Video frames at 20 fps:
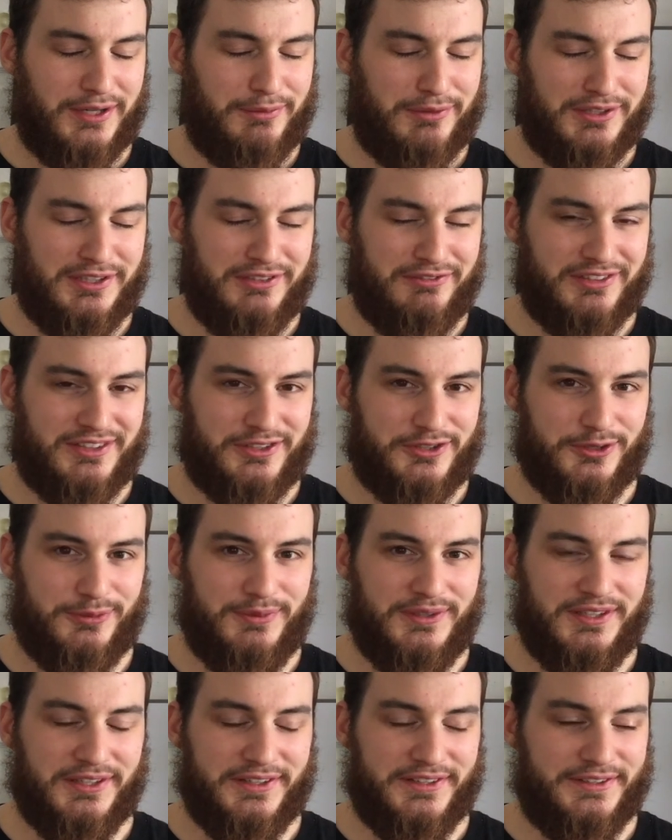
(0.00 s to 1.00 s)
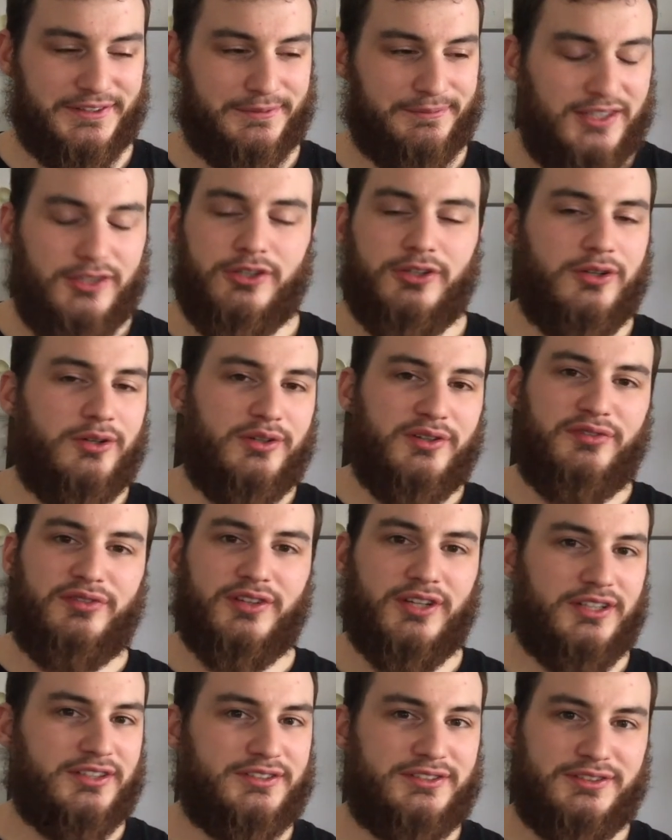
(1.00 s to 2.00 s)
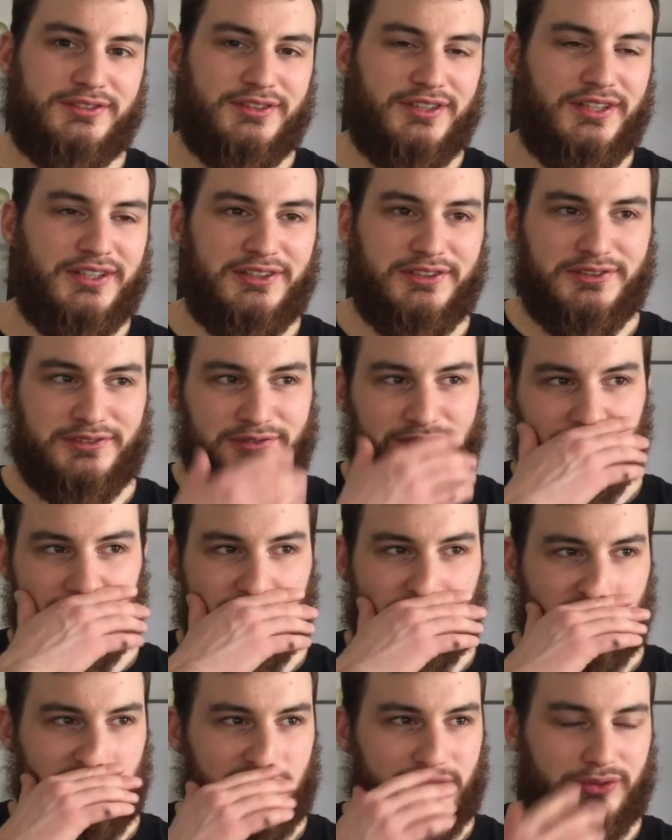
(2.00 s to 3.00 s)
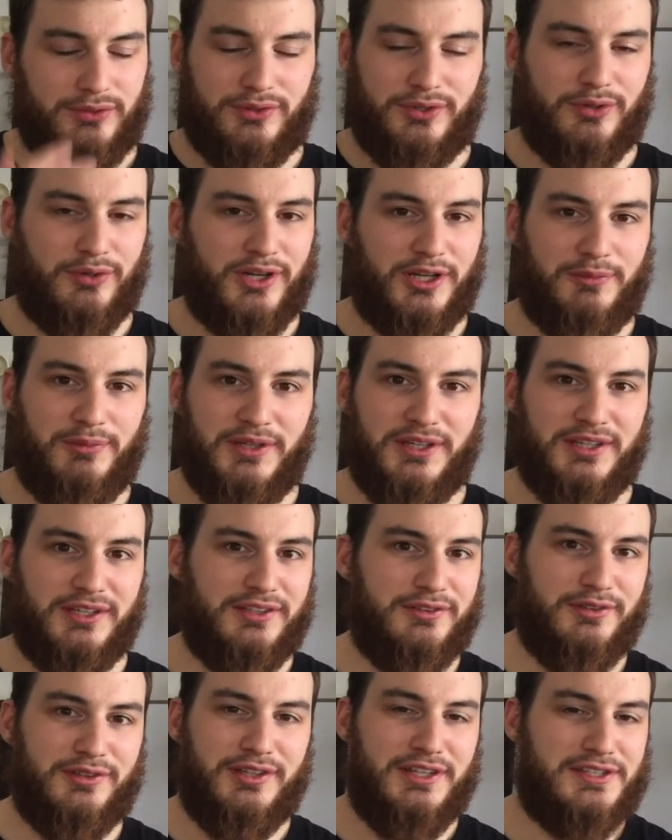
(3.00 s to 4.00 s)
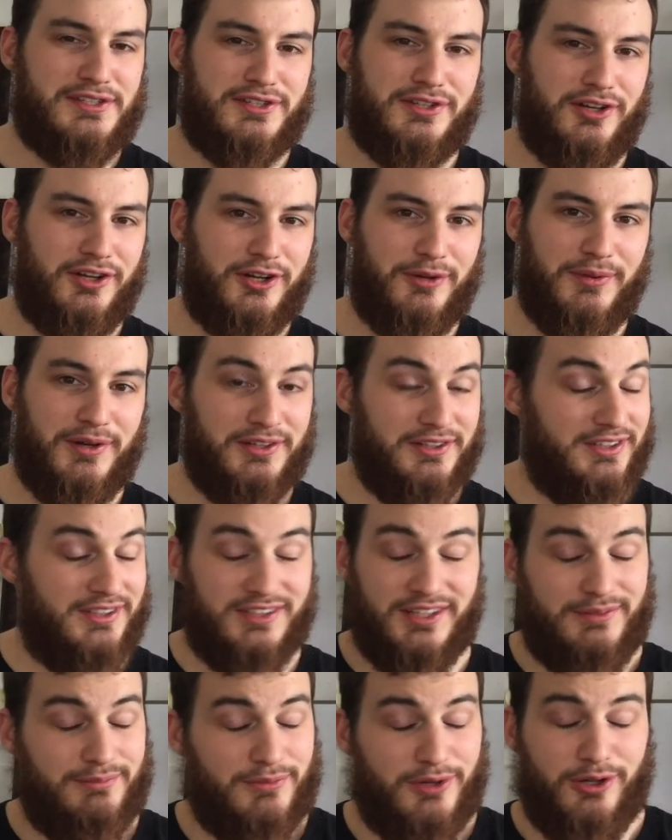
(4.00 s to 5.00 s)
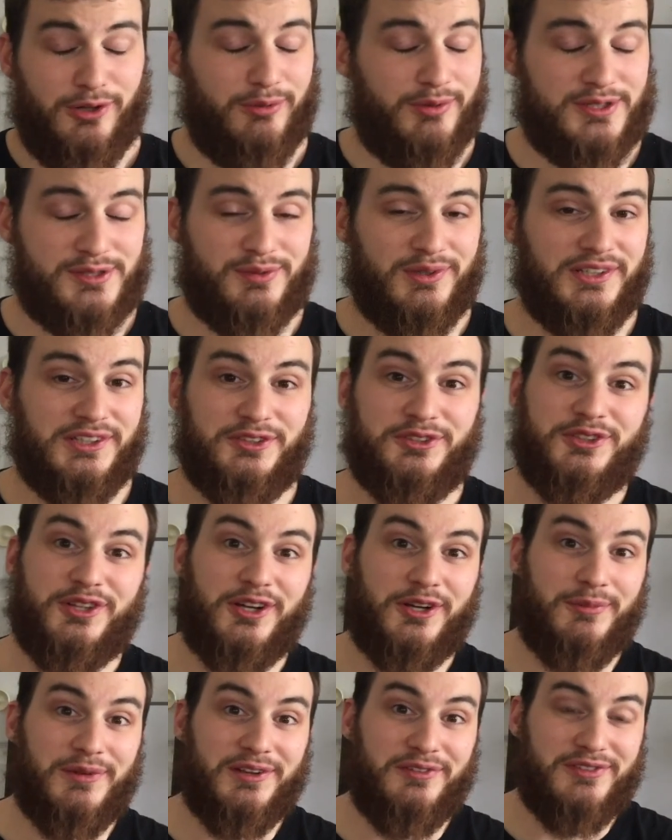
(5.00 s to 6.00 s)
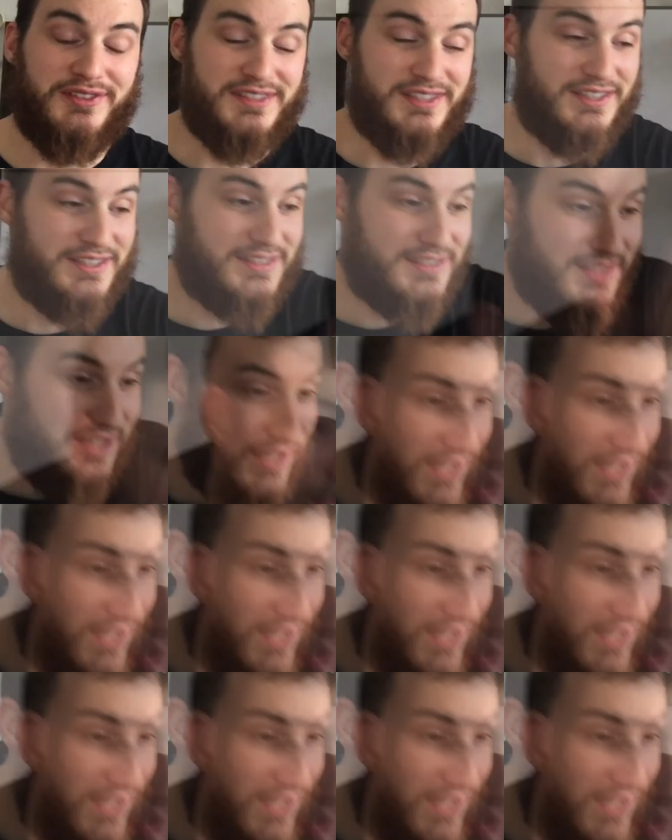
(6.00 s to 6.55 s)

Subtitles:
believe it could be done. And if not, feel free to correct me and let's talk about it. I'm always willing to talk about physics.